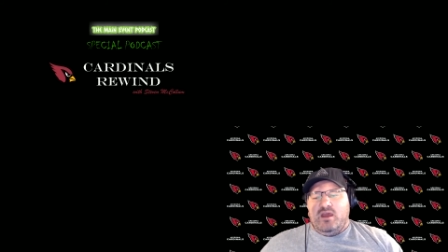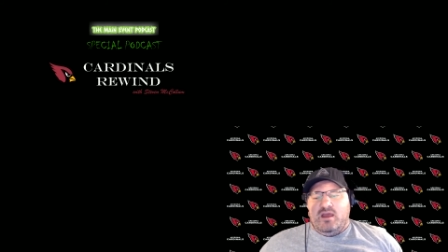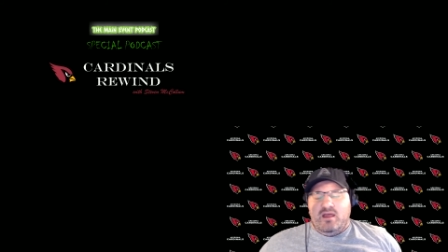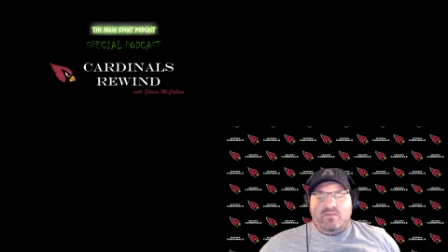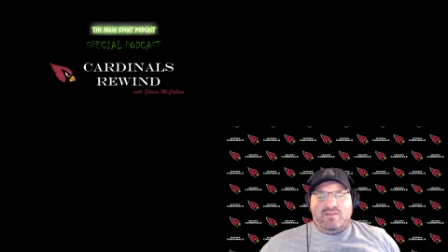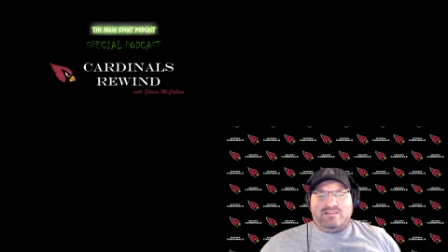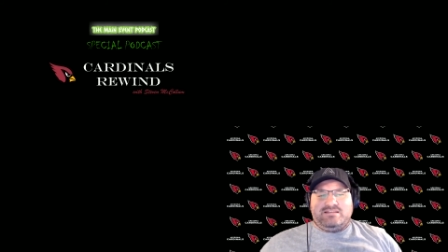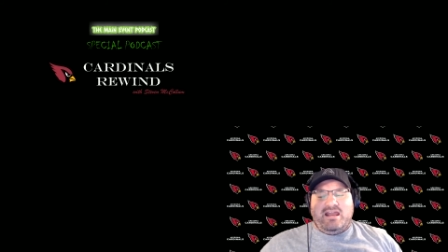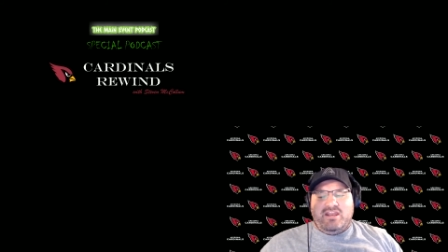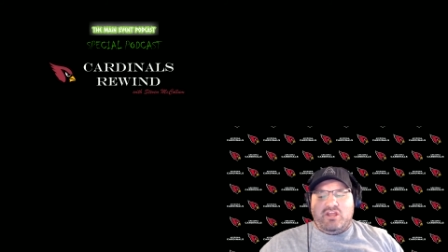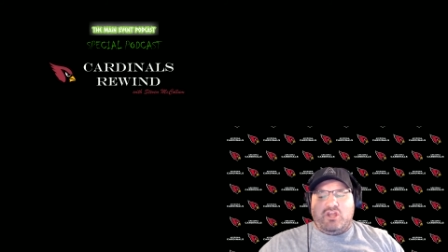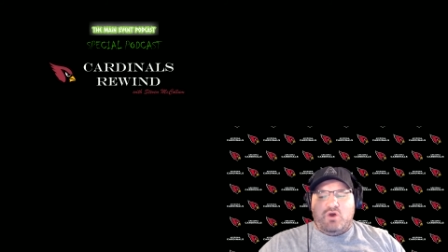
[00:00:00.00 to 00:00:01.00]
This
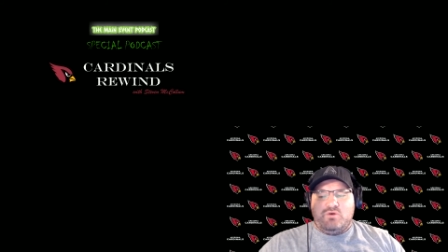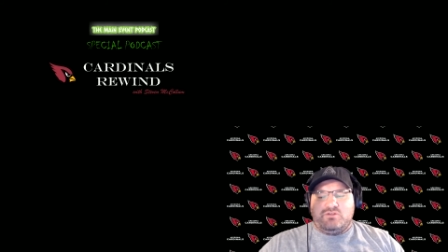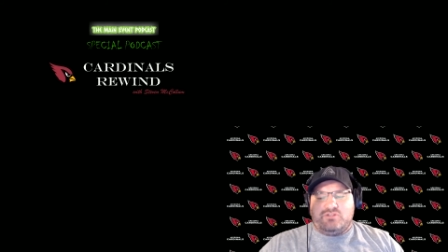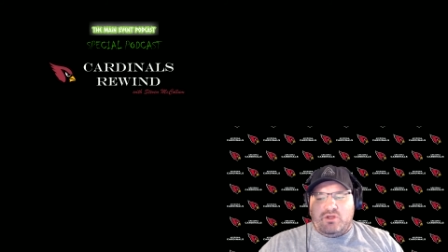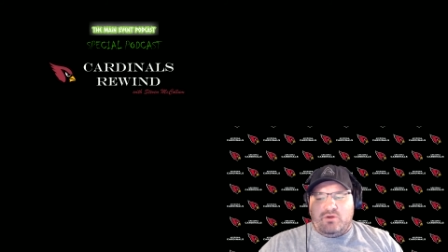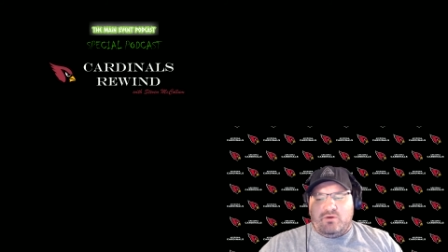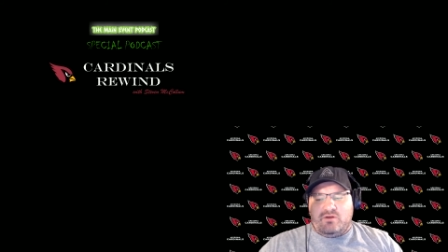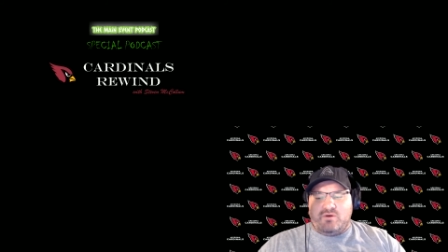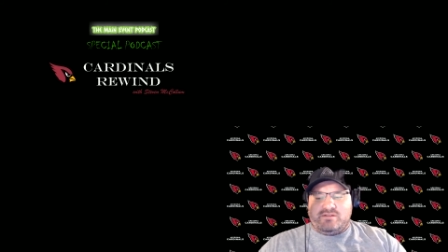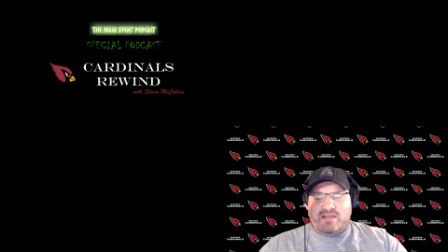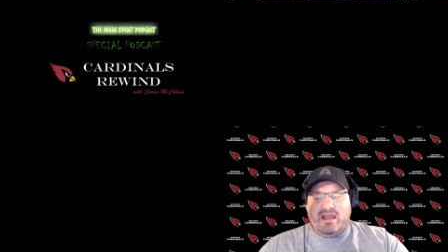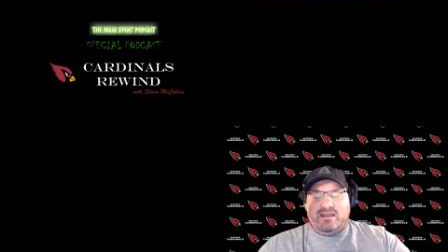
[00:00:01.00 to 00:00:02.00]
kind of goes to, of
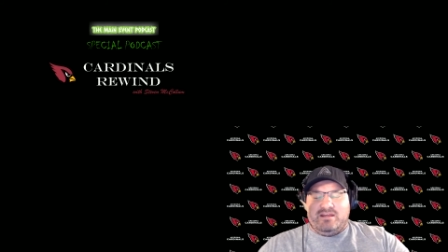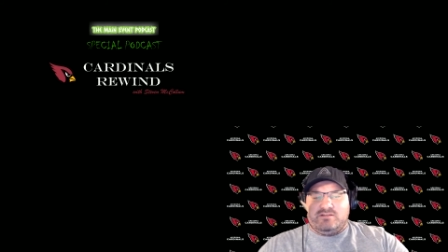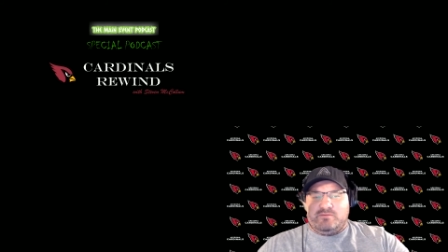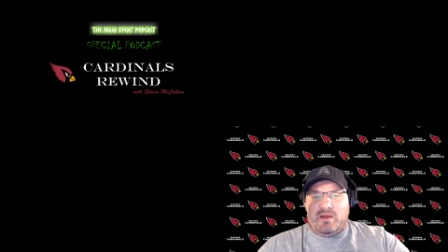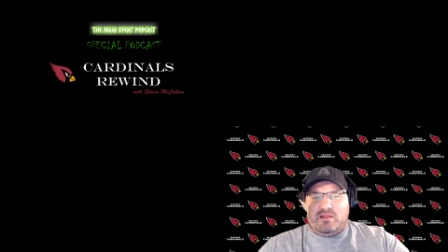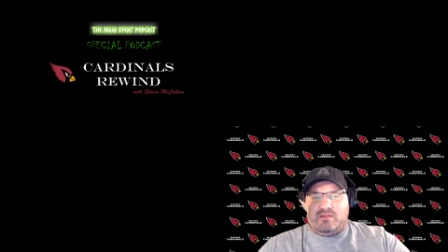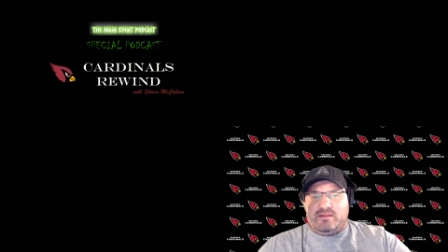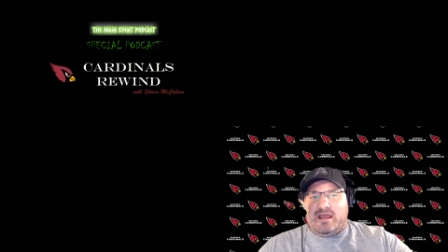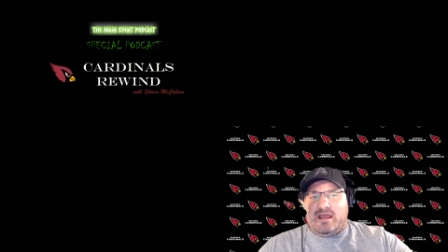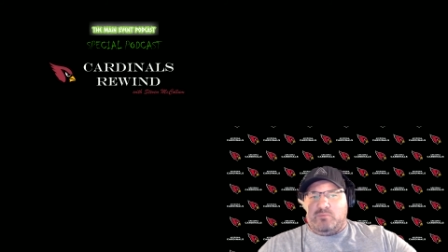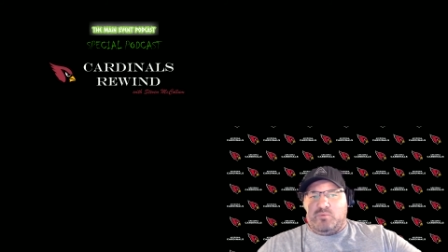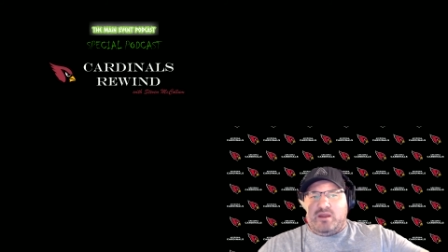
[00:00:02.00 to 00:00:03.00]
course, Andy Isabella that
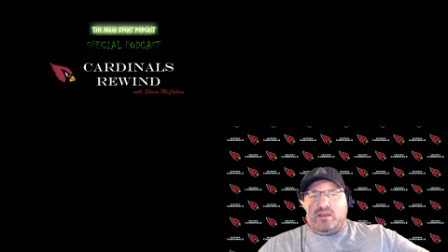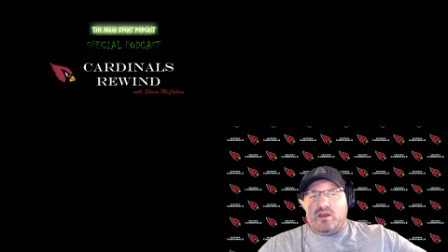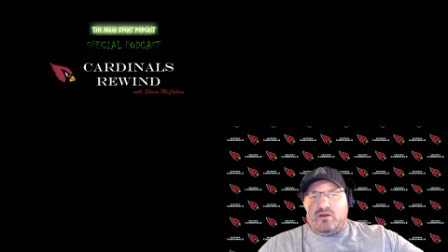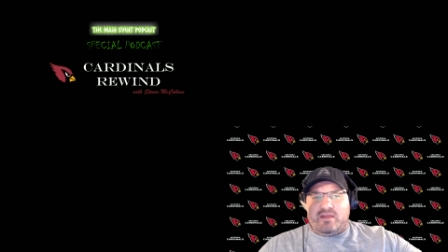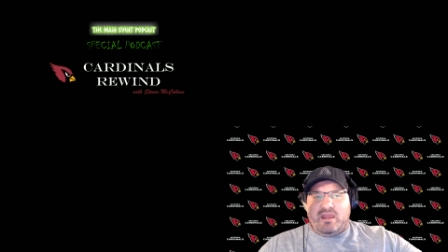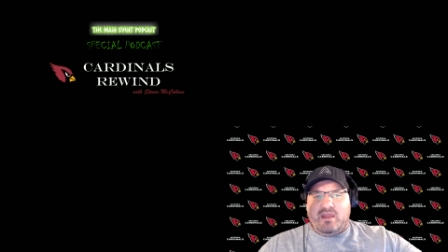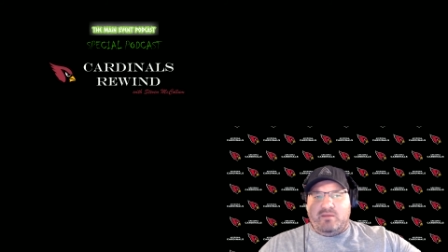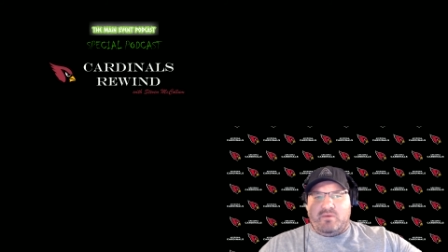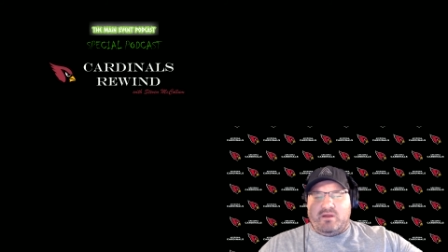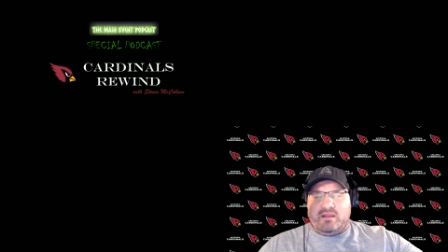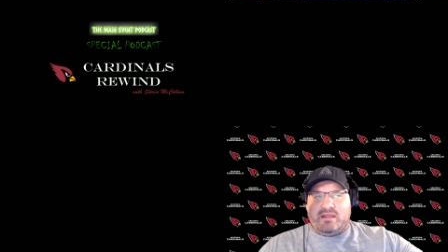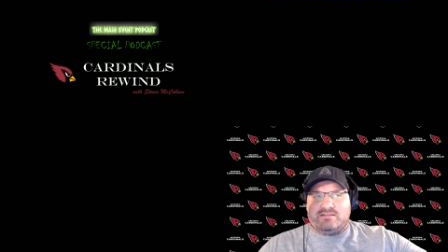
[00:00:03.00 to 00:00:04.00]
had a breakout game
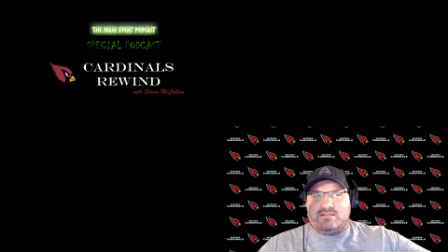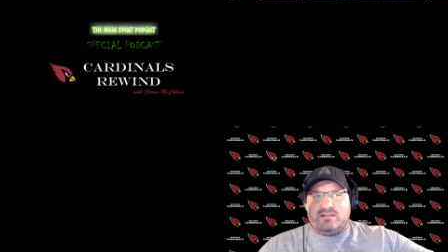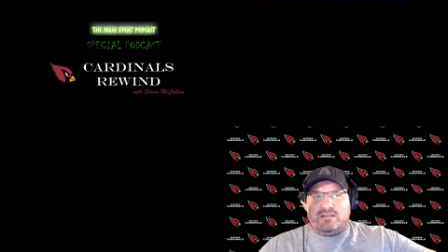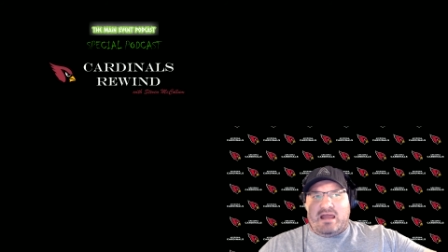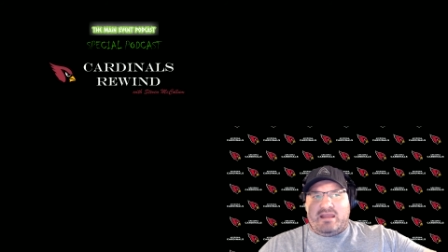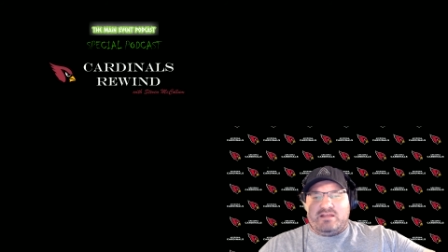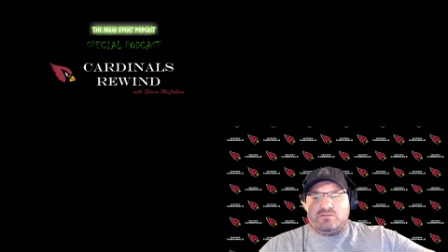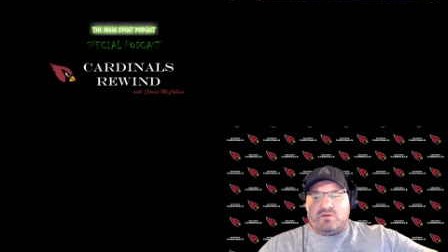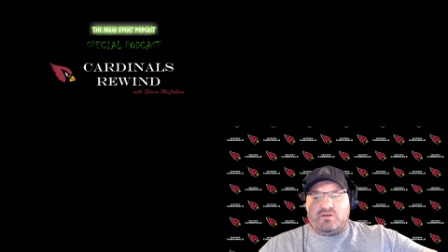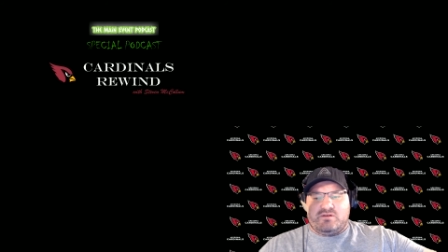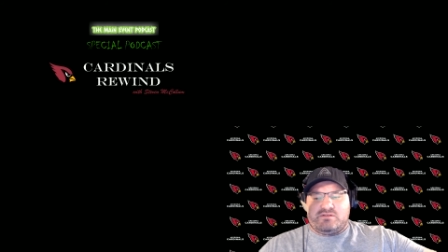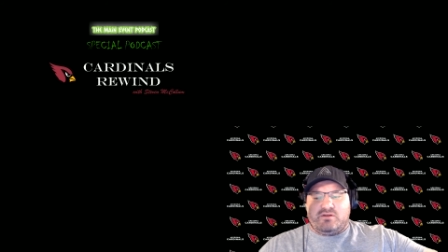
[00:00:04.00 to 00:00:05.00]
uh, against the Lions when
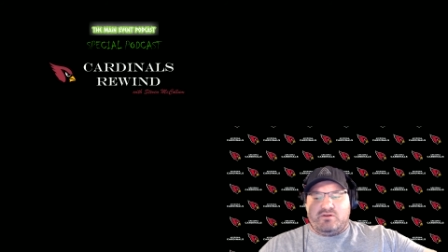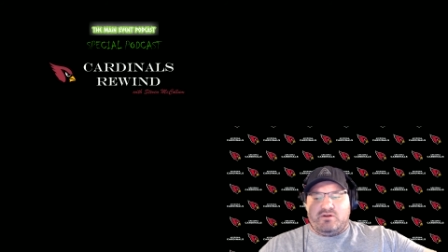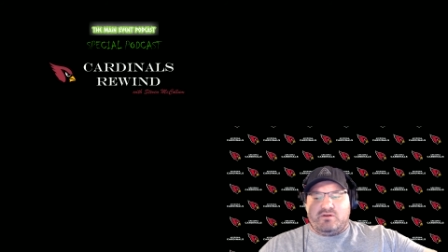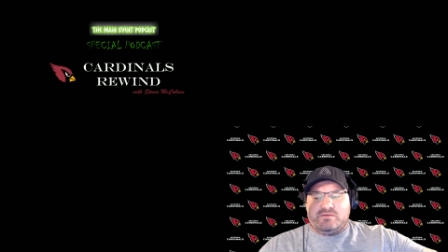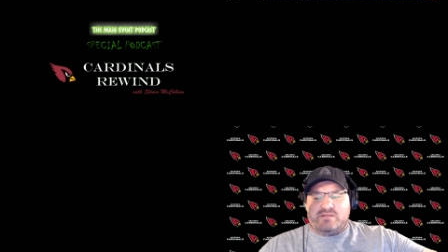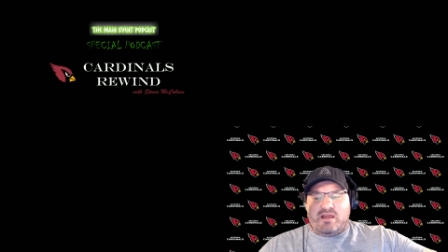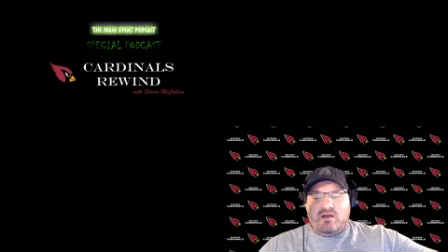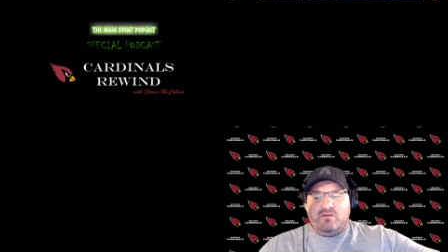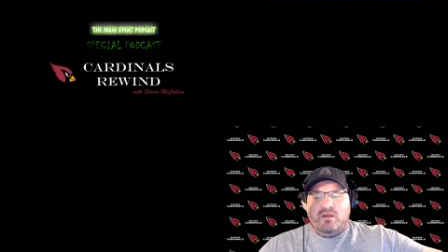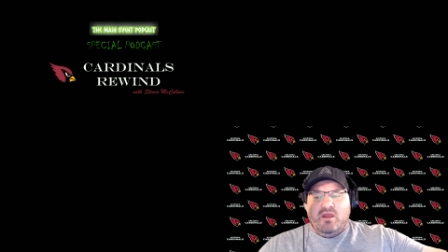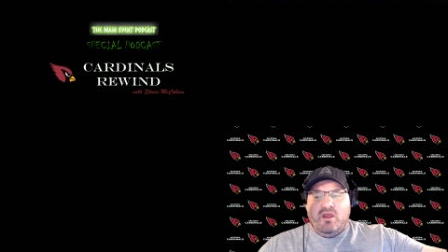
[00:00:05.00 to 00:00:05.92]
Christian Kirk was out.